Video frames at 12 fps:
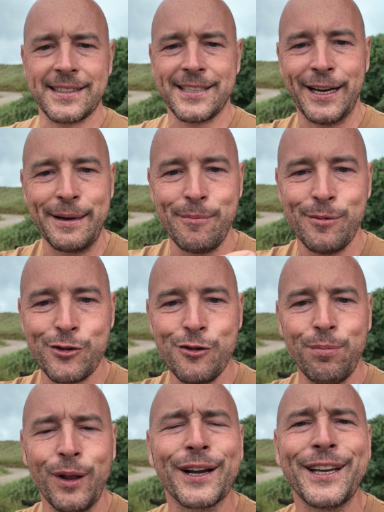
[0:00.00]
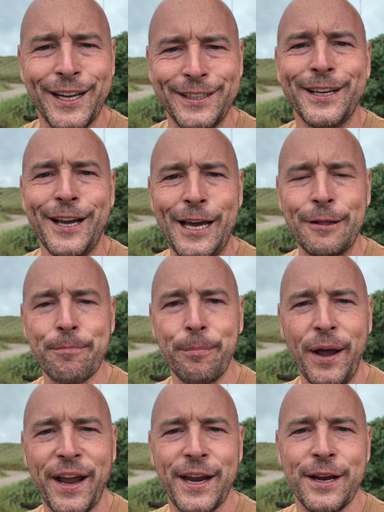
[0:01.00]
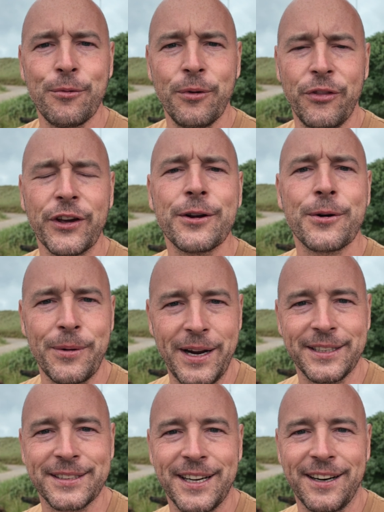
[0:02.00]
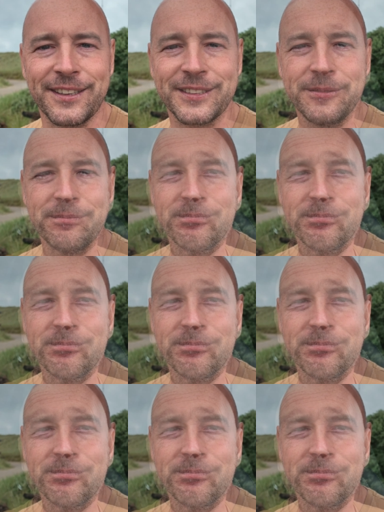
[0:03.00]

Time to plug in and pay with a credit card.